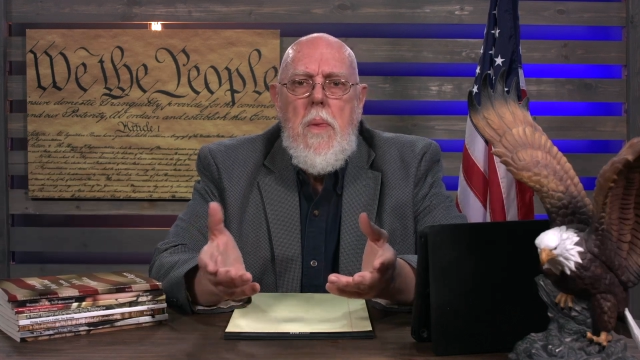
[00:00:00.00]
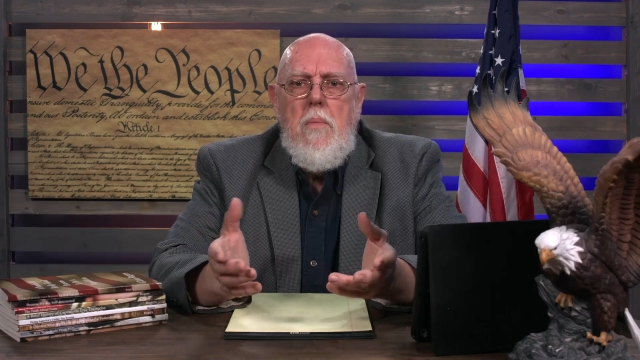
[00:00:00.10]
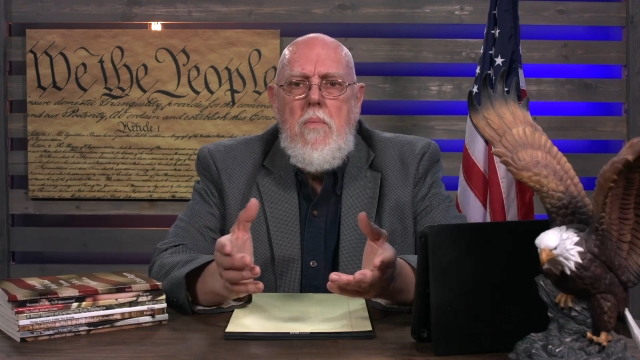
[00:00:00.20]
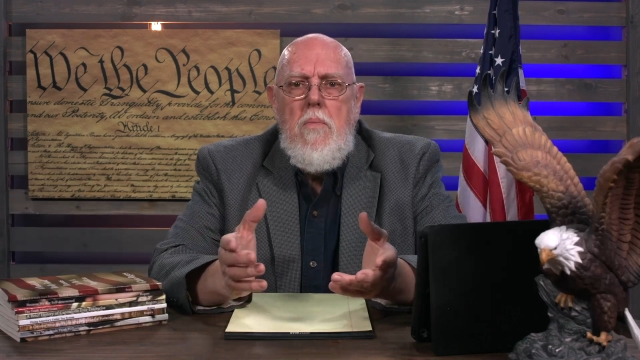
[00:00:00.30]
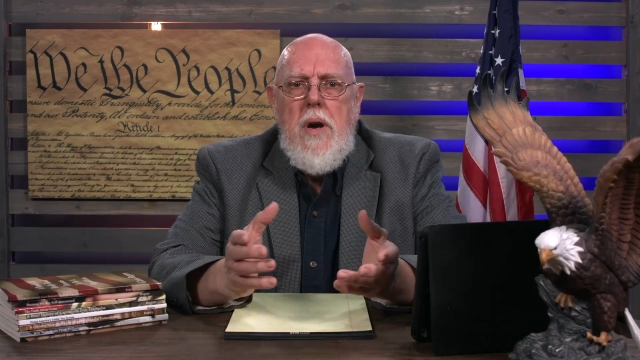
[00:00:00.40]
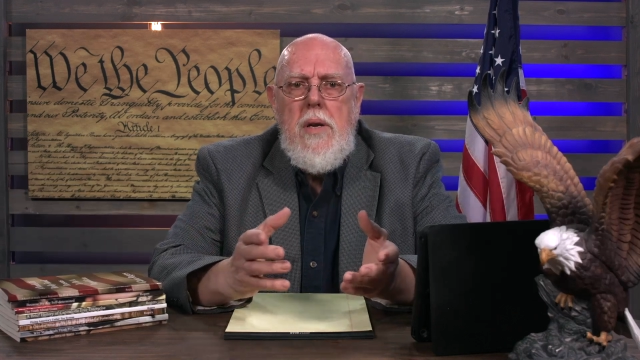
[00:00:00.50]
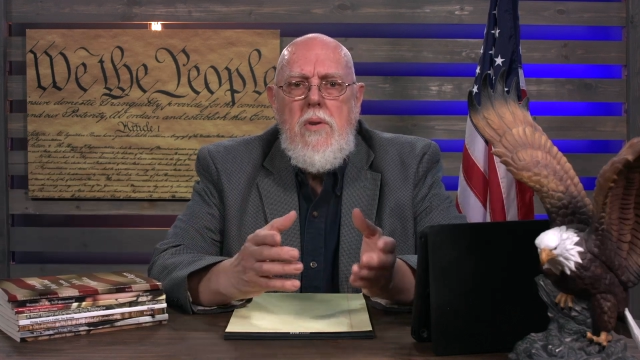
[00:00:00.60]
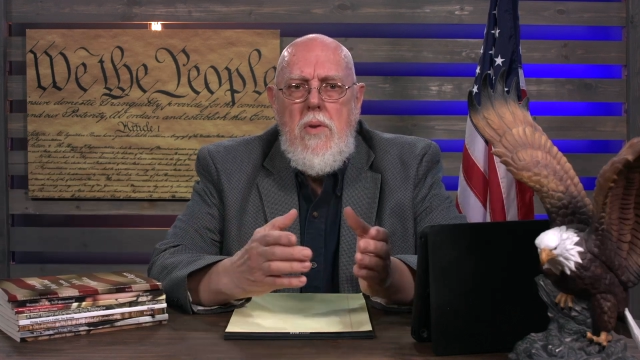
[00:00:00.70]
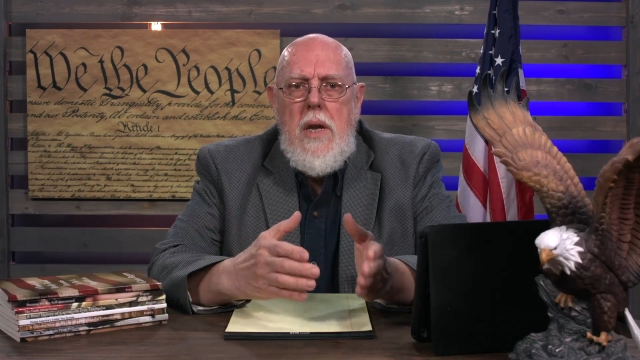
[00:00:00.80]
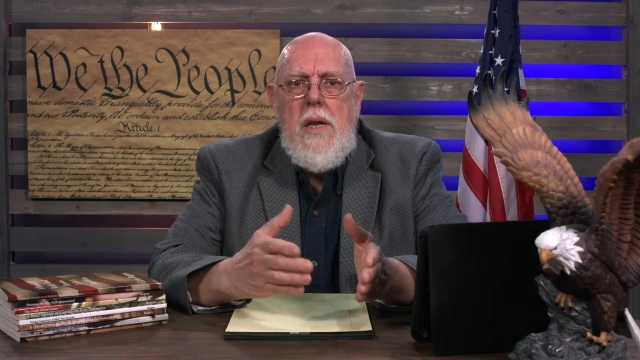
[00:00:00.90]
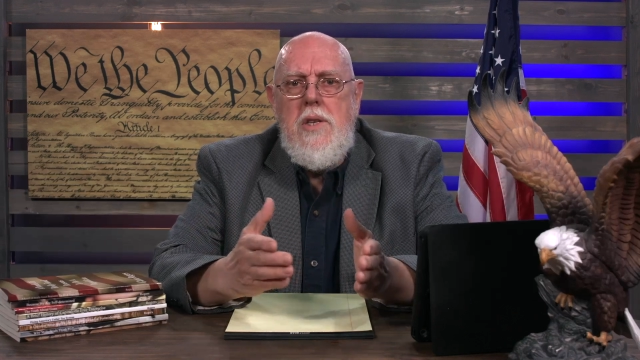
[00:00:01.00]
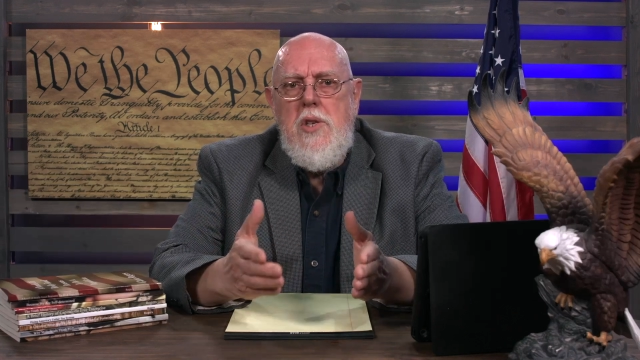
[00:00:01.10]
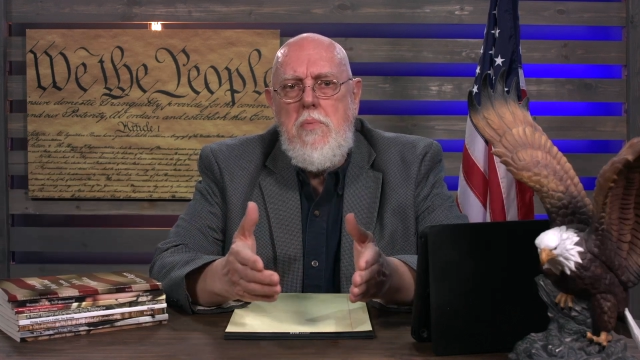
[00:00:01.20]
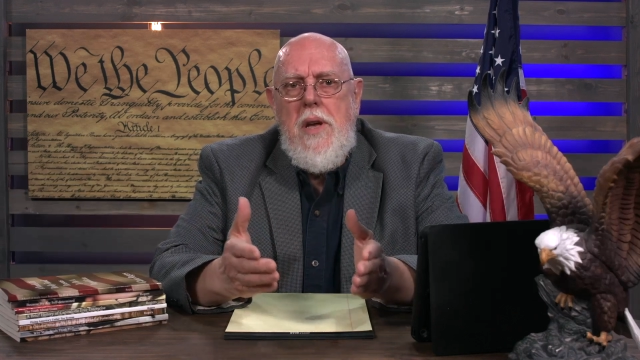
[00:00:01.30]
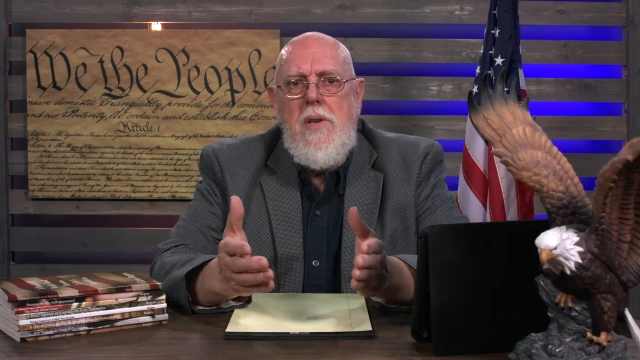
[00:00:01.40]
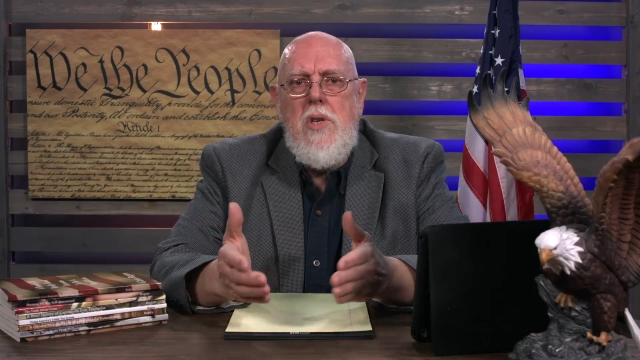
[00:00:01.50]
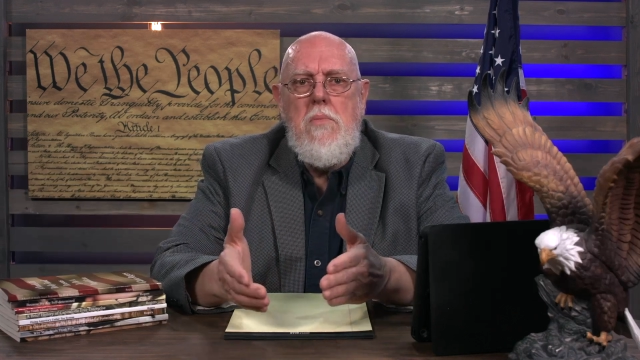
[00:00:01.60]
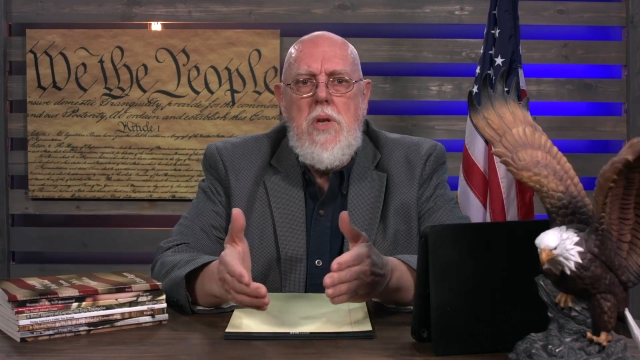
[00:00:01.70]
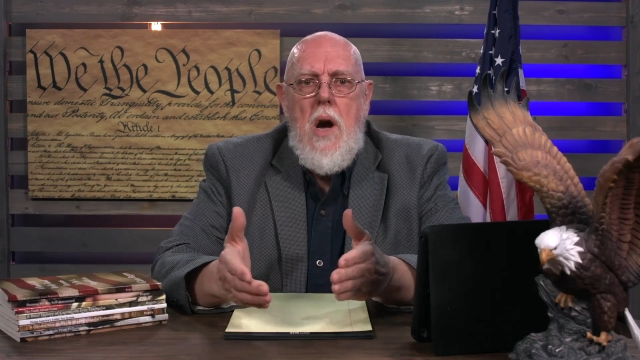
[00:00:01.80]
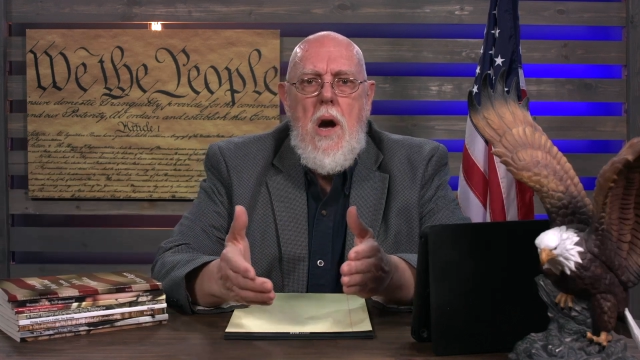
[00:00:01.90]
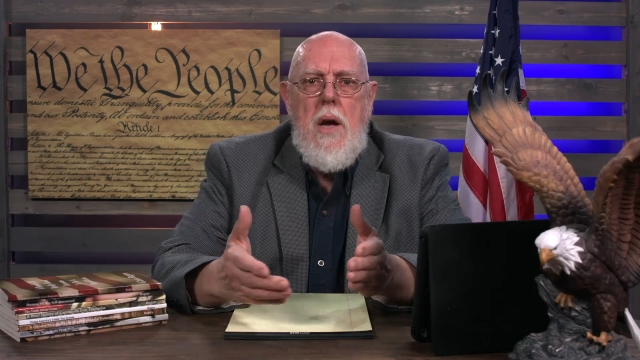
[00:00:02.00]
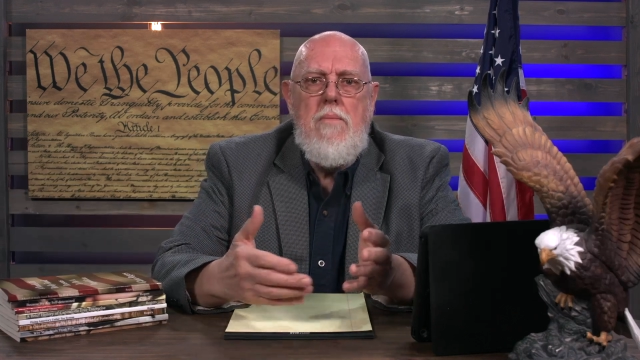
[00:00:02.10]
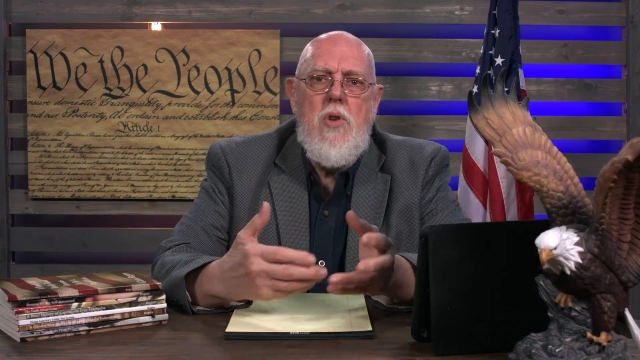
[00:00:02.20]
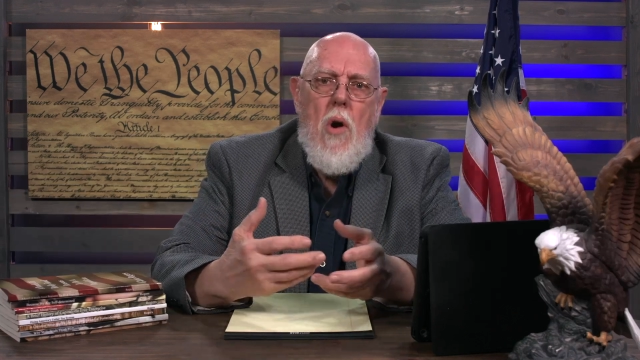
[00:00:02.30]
But you need to spend some time,